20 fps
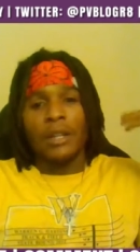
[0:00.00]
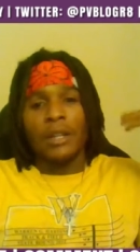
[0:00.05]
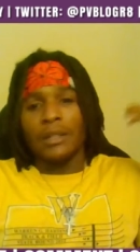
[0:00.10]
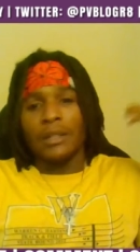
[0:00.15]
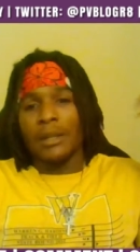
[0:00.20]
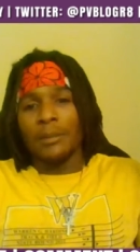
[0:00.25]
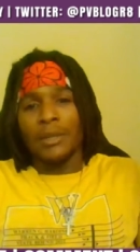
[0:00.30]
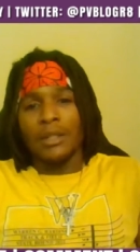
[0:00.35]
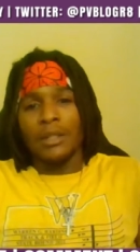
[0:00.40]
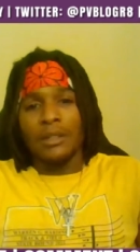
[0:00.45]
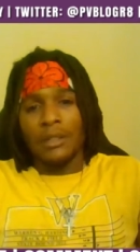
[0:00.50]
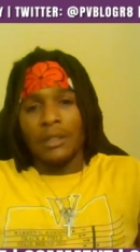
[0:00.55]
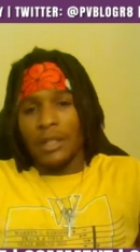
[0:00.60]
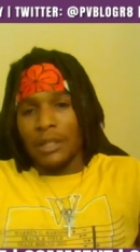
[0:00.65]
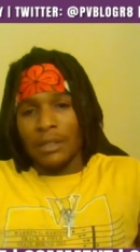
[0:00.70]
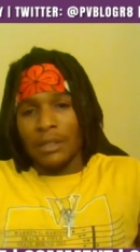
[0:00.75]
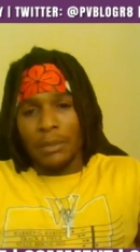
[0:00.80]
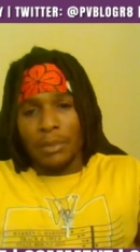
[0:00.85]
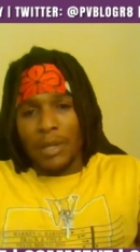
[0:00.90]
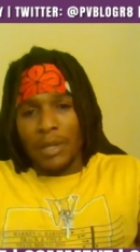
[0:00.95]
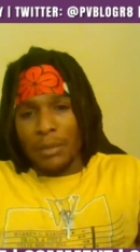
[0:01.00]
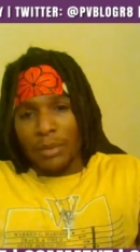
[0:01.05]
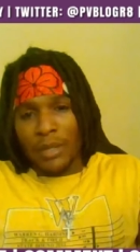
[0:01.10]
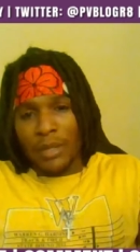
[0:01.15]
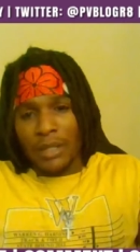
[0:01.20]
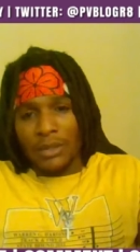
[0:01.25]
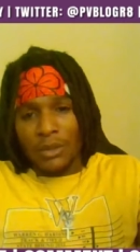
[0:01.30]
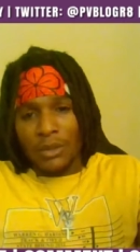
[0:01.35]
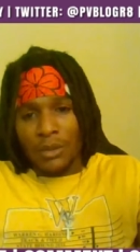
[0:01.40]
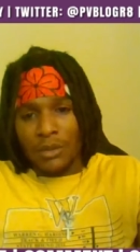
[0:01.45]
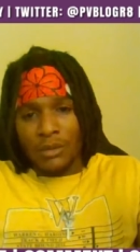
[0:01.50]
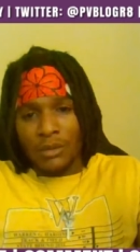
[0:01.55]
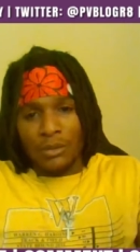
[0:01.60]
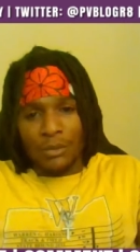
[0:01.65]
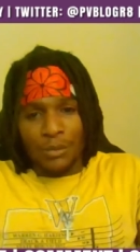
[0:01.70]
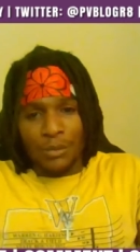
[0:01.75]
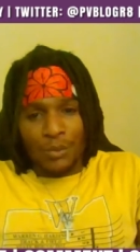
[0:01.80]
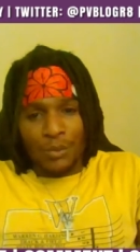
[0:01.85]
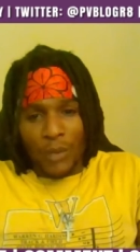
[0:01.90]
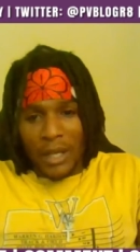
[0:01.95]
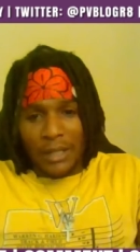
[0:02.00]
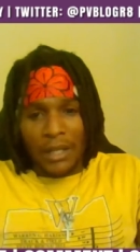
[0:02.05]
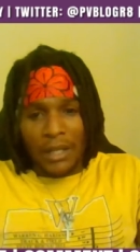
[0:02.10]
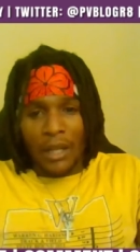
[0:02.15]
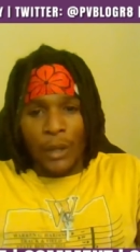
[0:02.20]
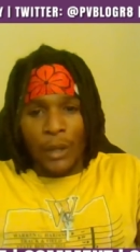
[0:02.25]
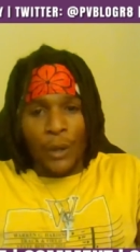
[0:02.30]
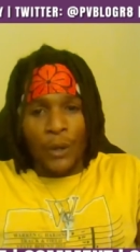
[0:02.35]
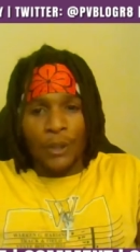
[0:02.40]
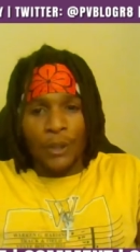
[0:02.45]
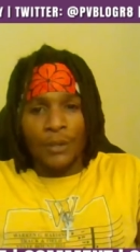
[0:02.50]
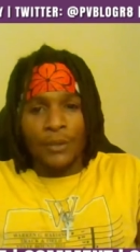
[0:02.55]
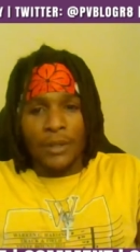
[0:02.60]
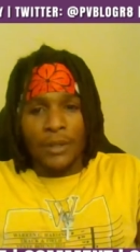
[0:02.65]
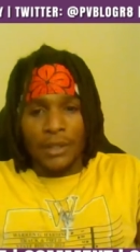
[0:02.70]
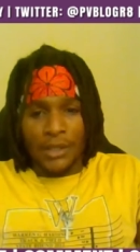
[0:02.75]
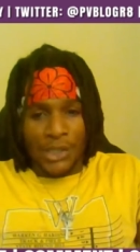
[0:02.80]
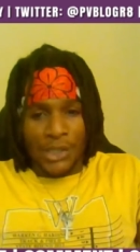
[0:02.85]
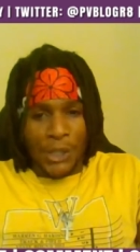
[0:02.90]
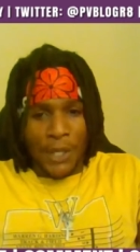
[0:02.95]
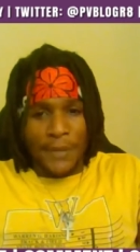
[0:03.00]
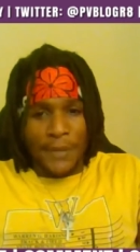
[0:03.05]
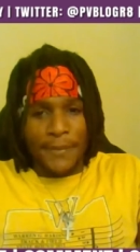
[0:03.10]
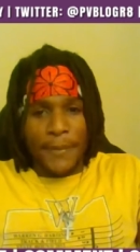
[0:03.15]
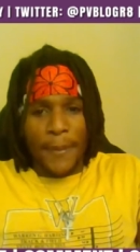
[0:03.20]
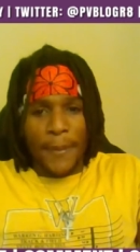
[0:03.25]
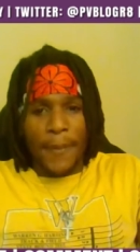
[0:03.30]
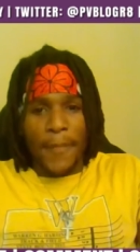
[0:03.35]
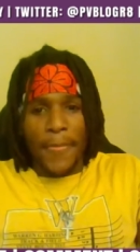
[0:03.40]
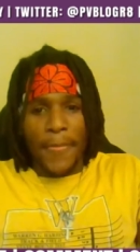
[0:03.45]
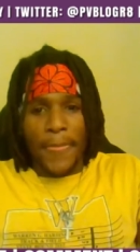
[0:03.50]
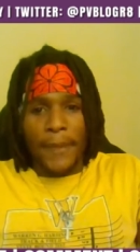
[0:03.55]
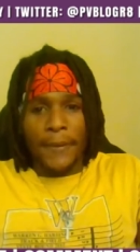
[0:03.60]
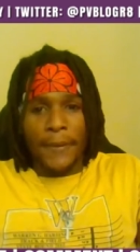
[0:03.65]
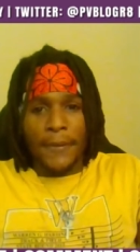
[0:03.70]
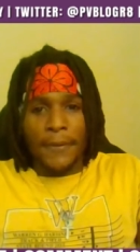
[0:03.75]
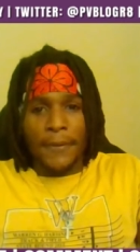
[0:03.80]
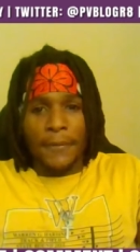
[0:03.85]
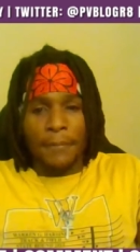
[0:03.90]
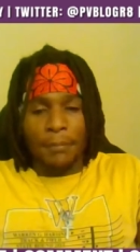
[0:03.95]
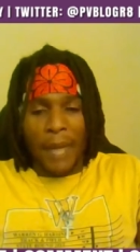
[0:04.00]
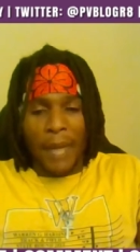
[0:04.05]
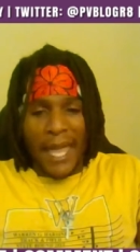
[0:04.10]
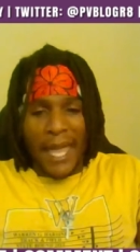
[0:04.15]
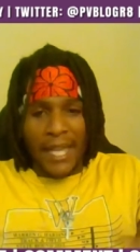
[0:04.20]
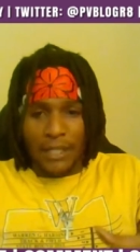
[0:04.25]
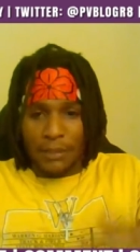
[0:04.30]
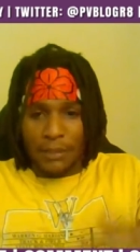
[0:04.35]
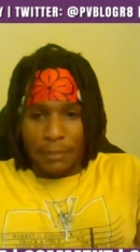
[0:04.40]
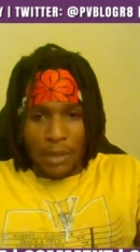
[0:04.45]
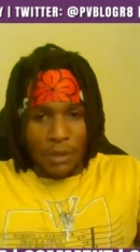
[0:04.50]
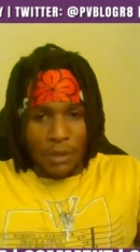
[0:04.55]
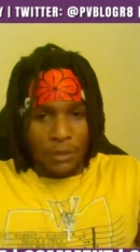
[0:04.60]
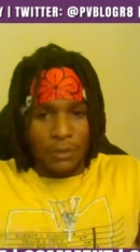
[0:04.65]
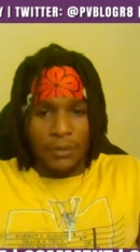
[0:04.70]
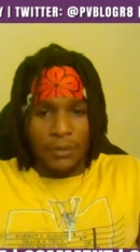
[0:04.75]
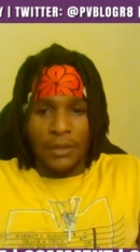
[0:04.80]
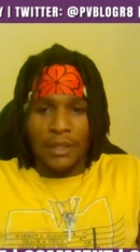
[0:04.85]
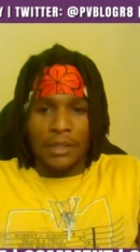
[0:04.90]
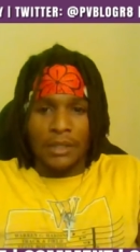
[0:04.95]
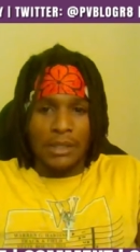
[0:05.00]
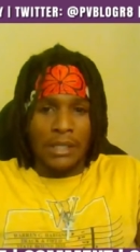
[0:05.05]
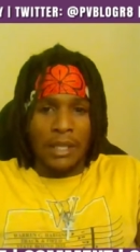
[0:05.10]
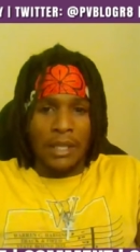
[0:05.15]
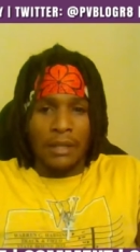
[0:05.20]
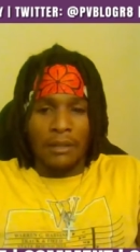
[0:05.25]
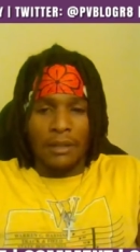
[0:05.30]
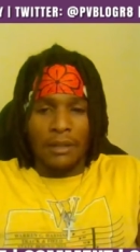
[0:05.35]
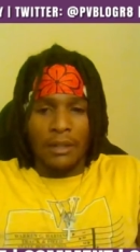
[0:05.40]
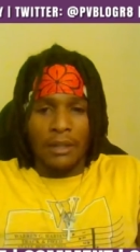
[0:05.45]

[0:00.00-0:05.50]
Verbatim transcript: Them the, These the people that's going to write the laws for this shit. Pass bills for this shit.